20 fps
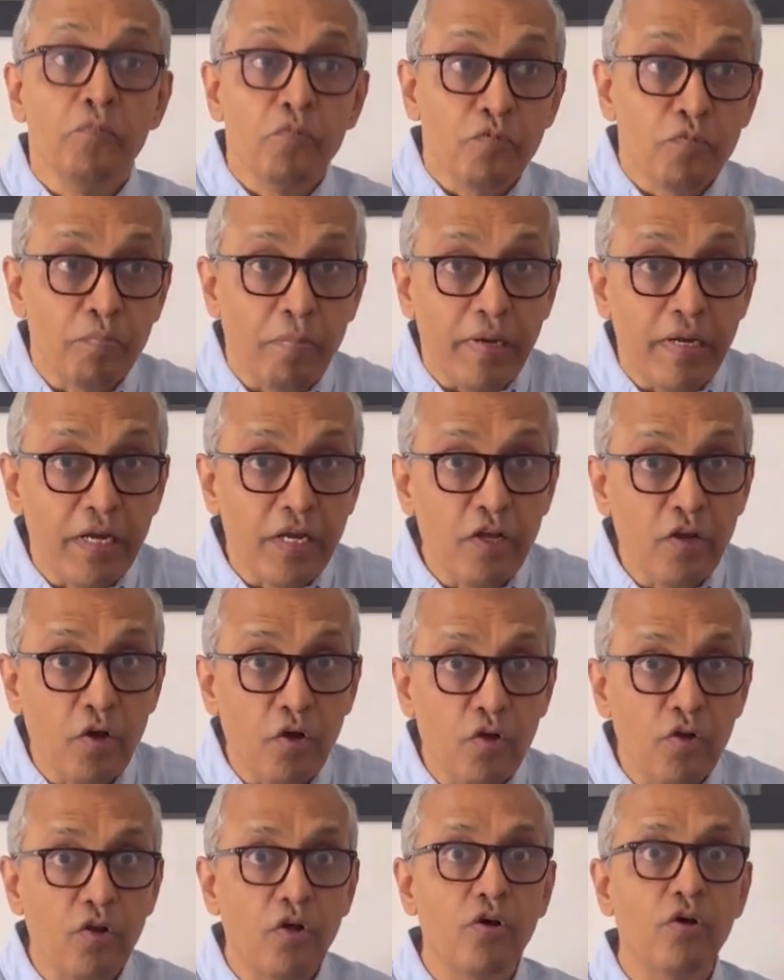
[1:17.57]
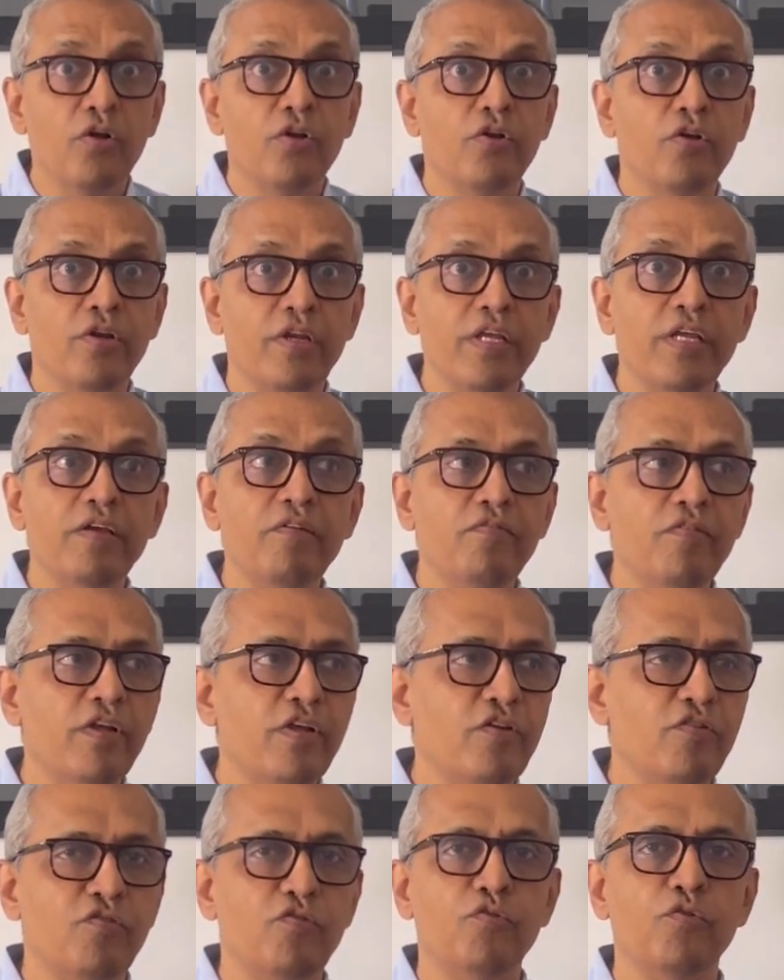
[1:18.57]
spending all your
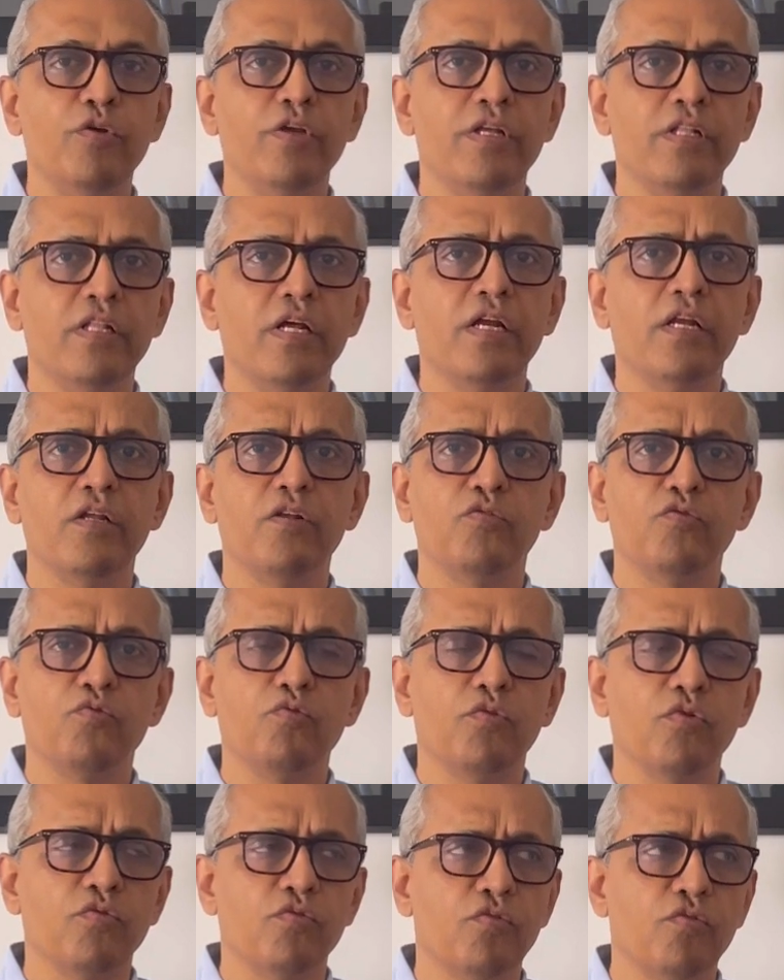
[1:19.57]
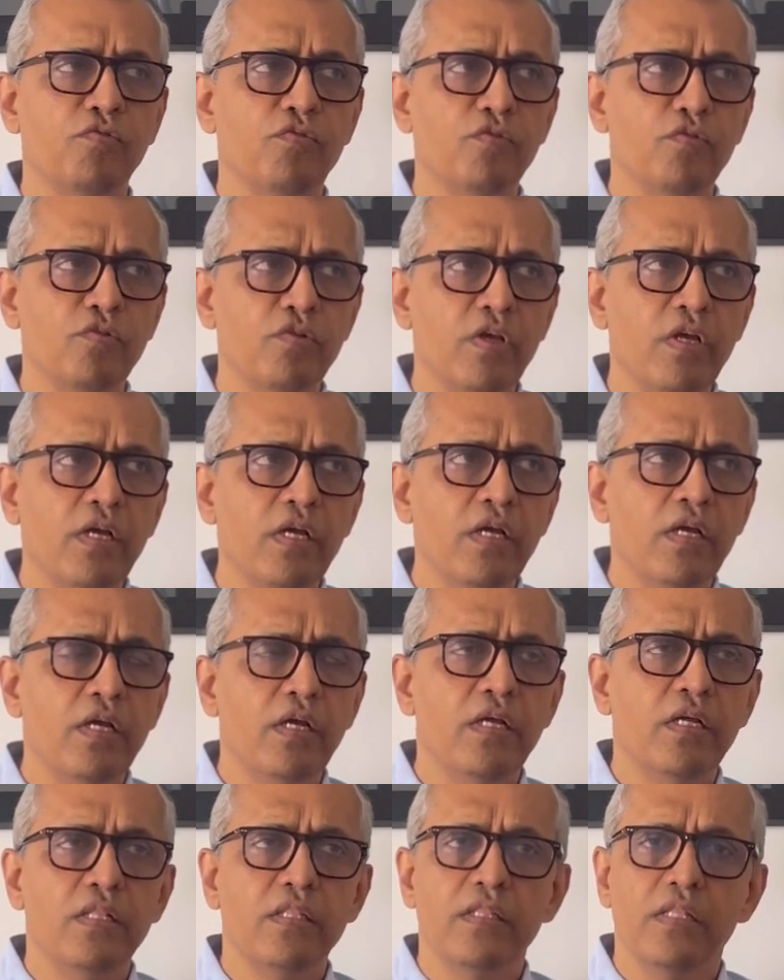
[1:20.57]
evenings doing that and so on. So
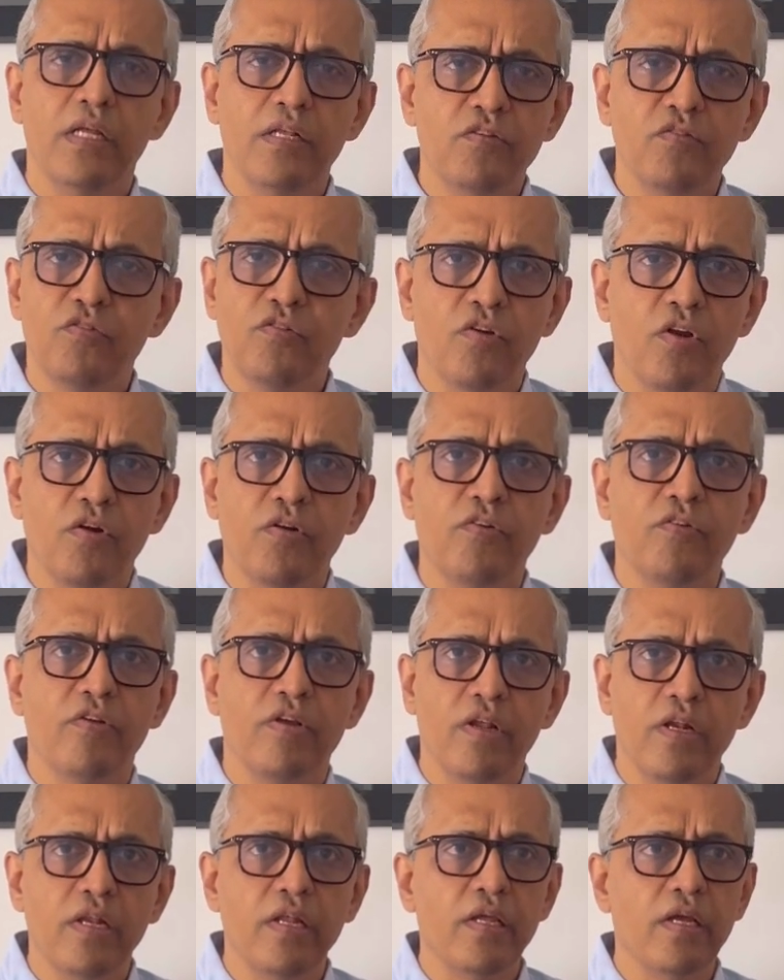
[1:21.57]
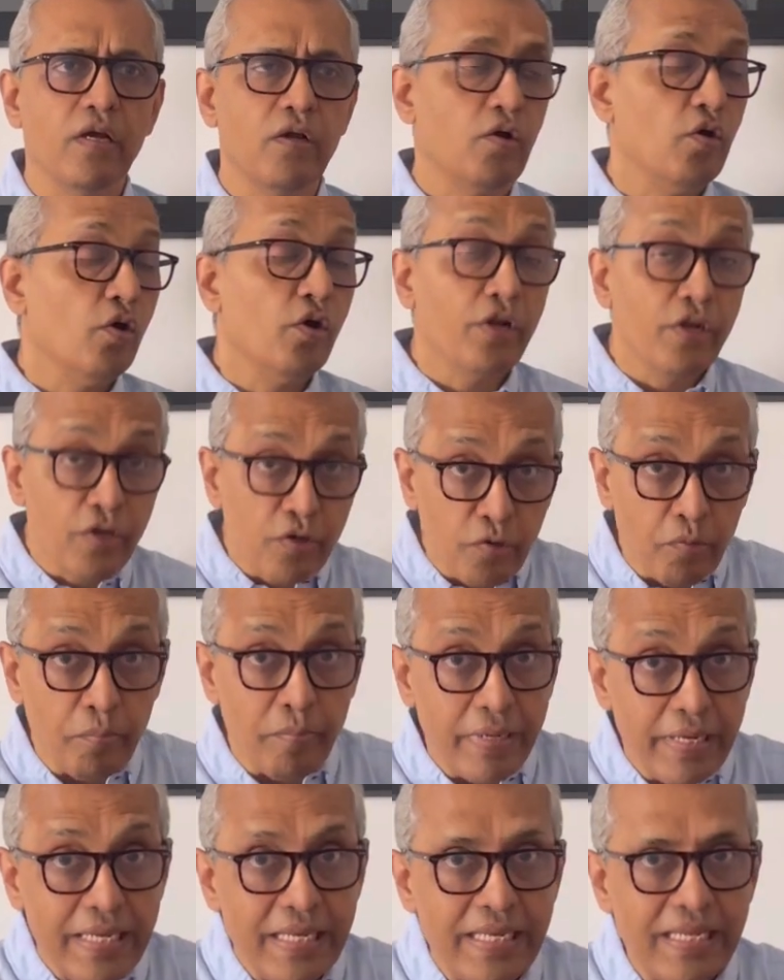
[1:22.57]
that's not really, according to
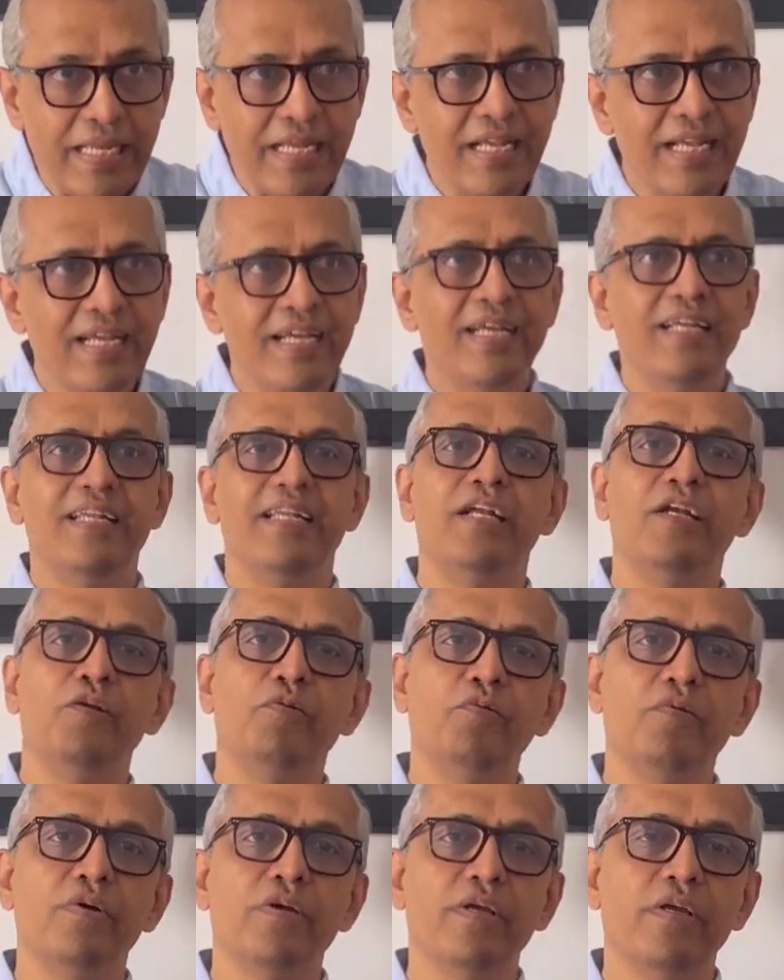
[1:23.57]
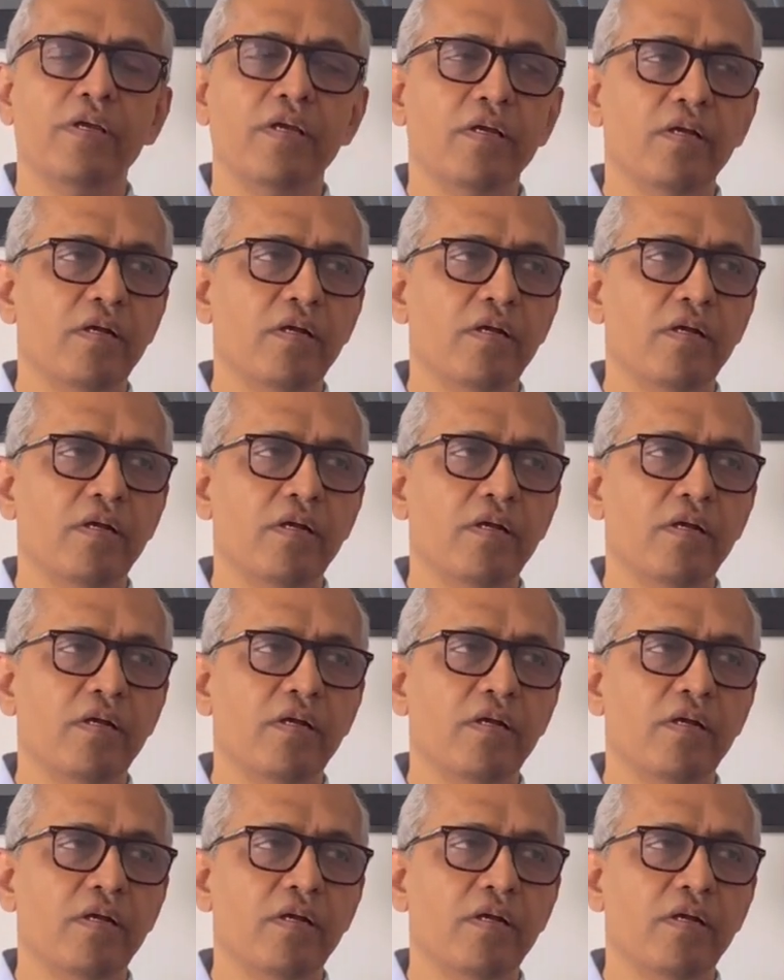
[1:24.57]
me, networking.